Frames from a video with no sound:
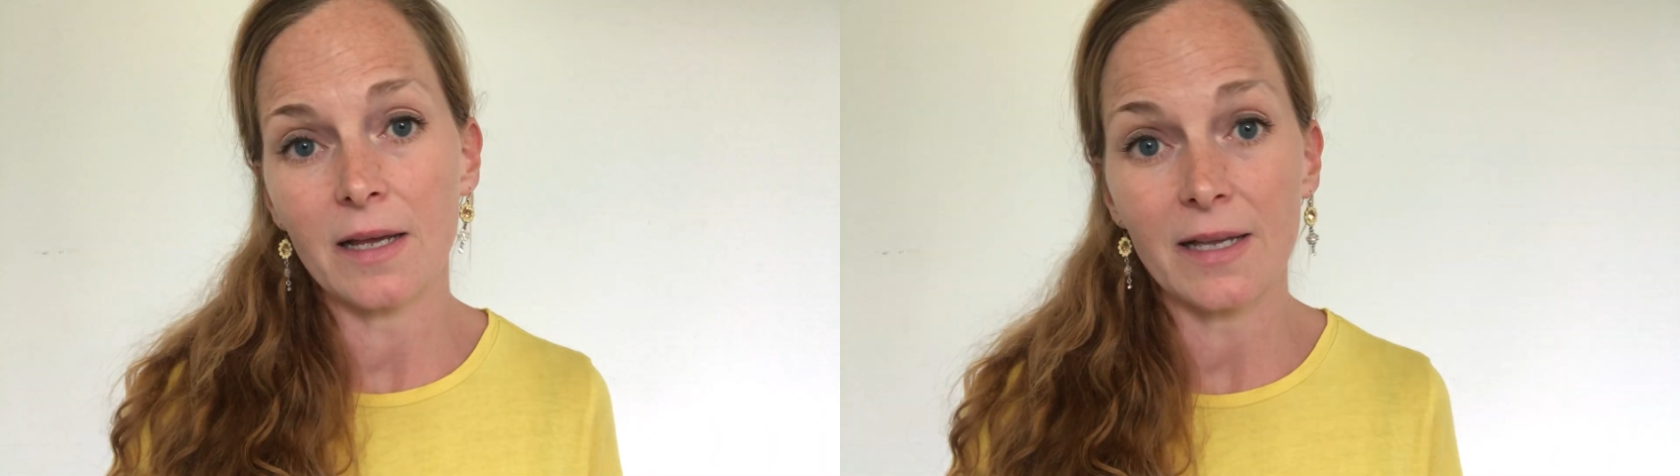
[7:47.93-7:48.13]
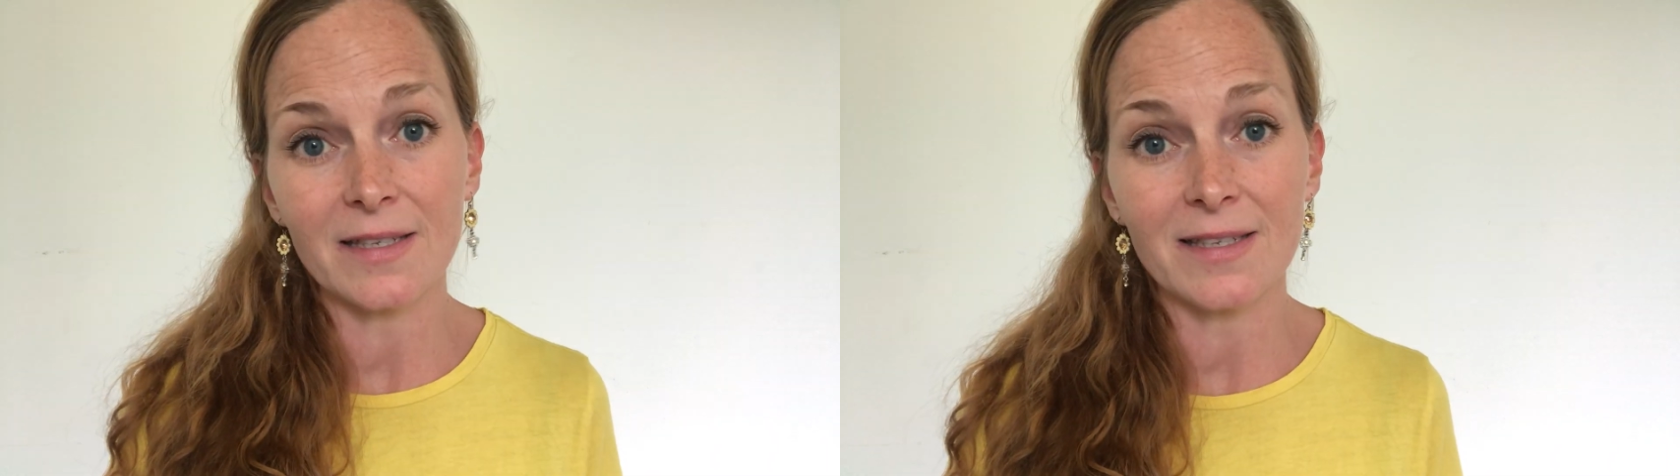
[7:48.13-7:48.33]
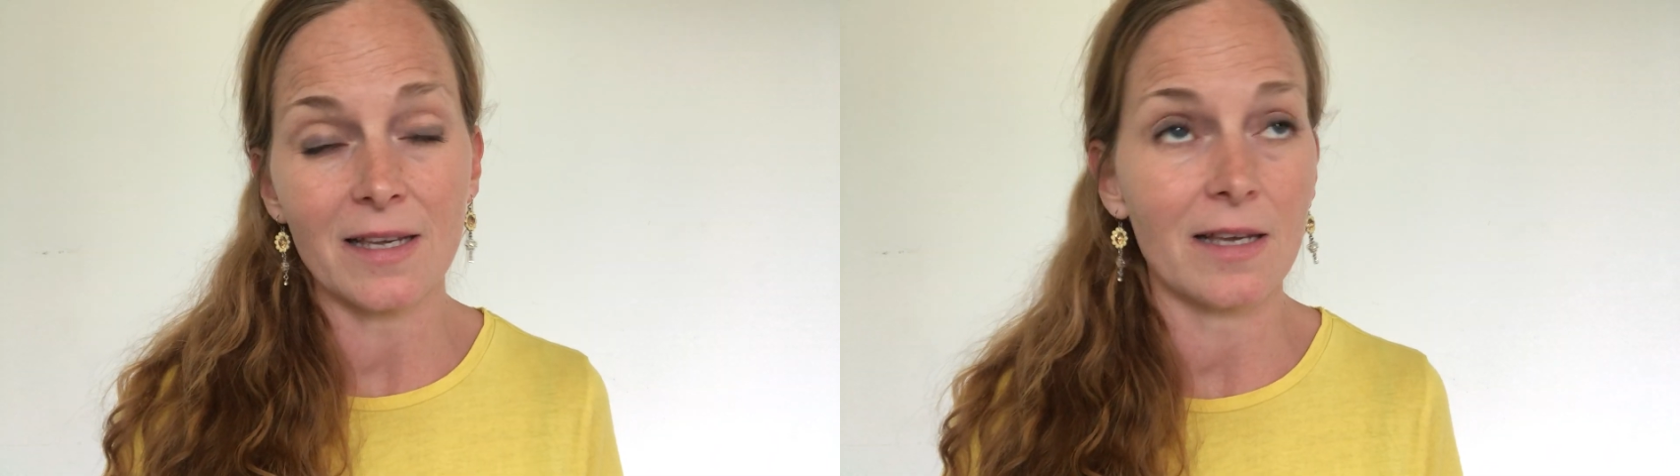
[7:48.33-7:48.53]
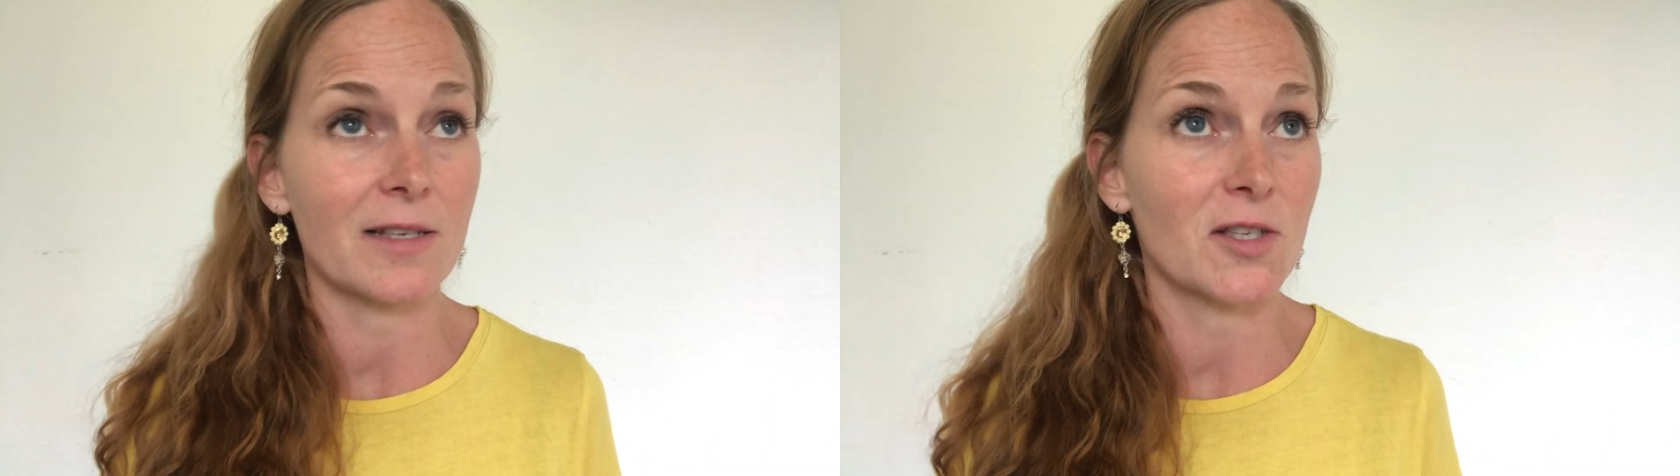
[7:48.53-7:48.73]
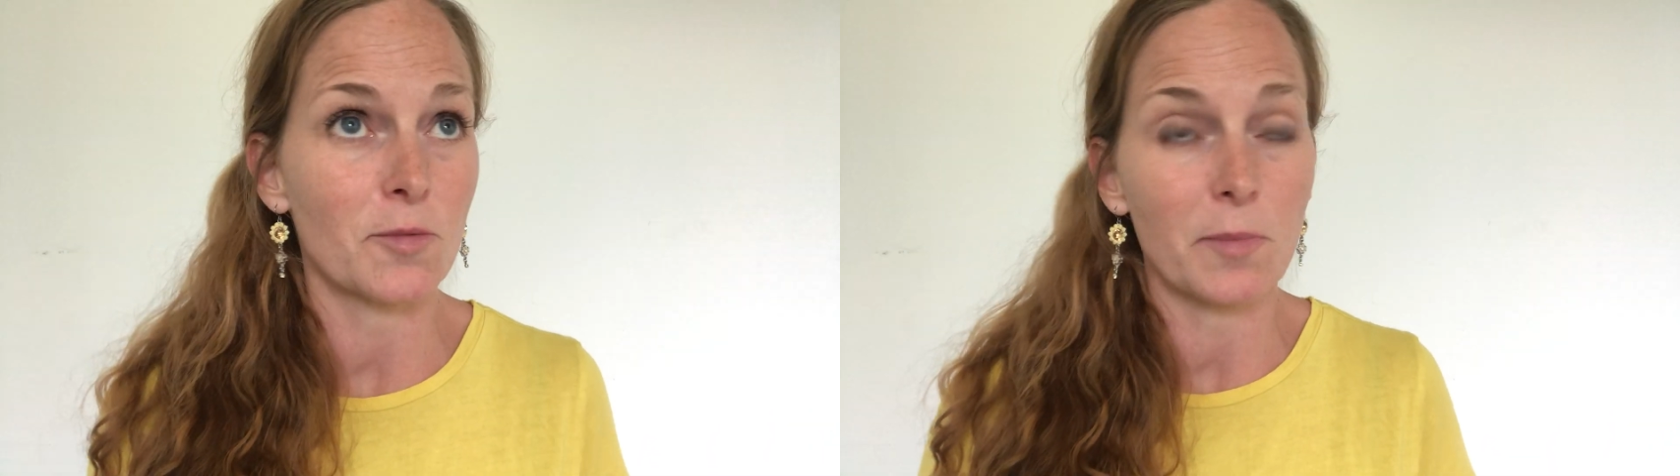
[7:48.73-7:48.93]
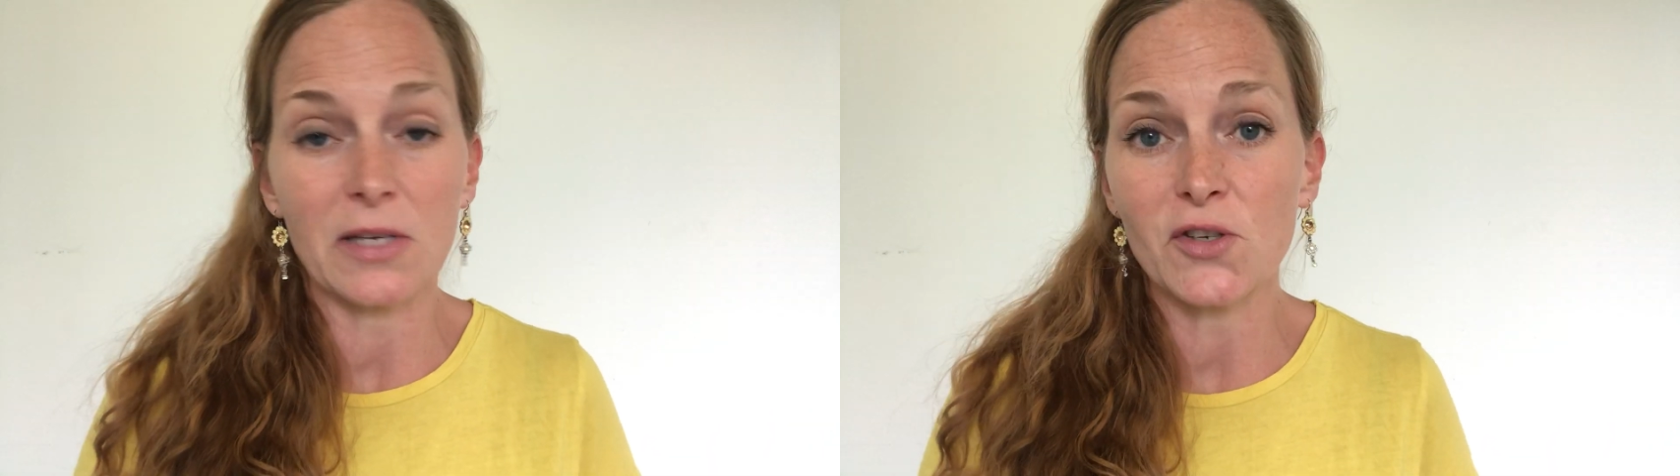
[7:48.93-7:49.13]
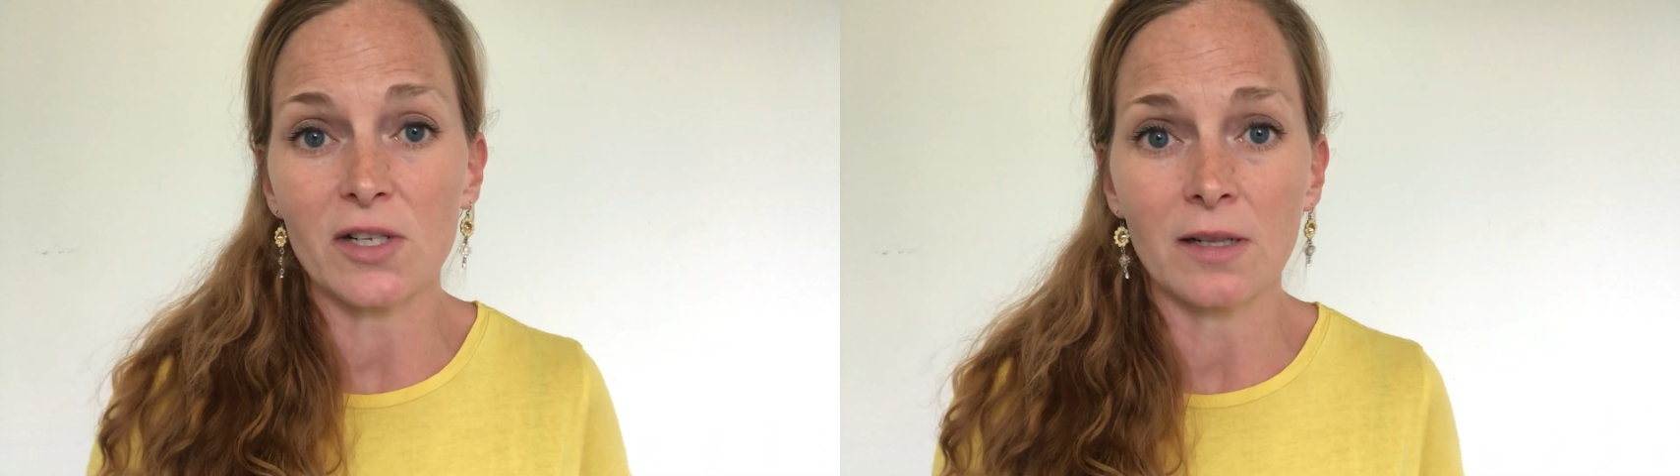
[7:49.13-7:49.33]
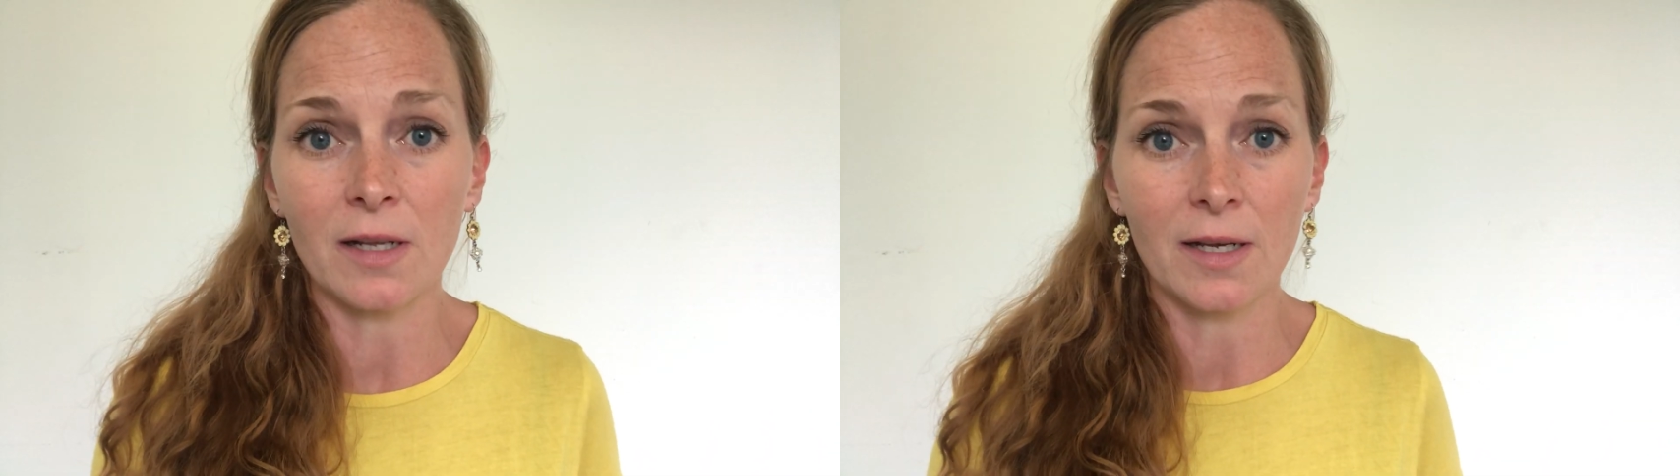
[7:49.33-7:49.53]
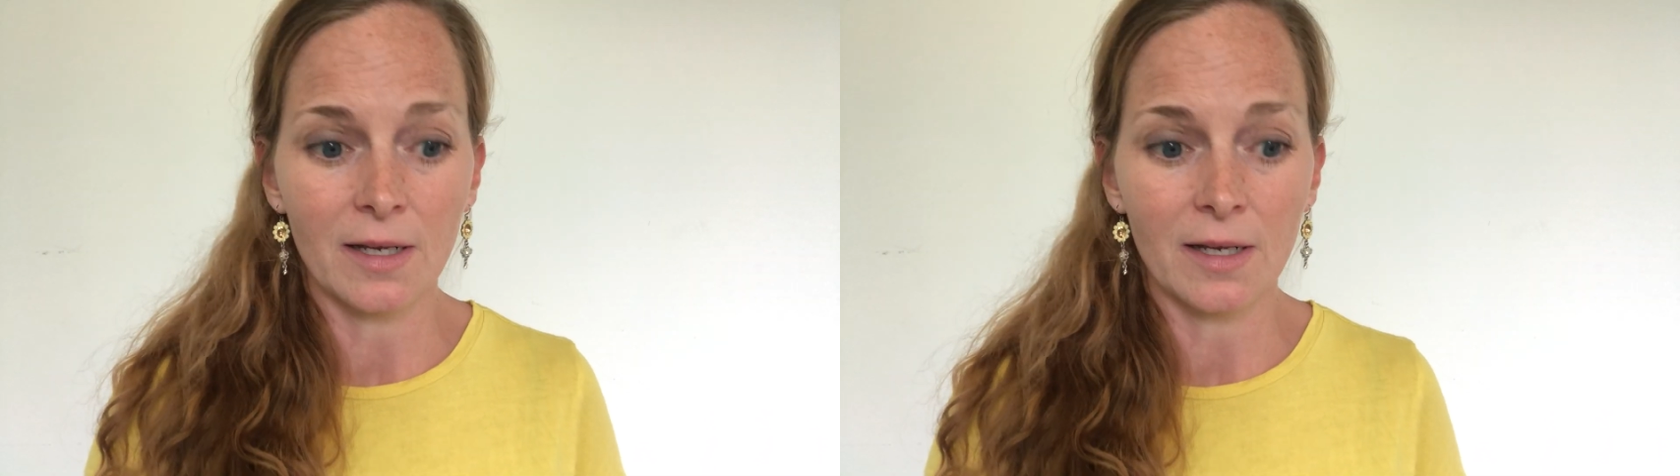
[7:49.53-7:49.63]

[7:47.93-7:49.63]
has a special,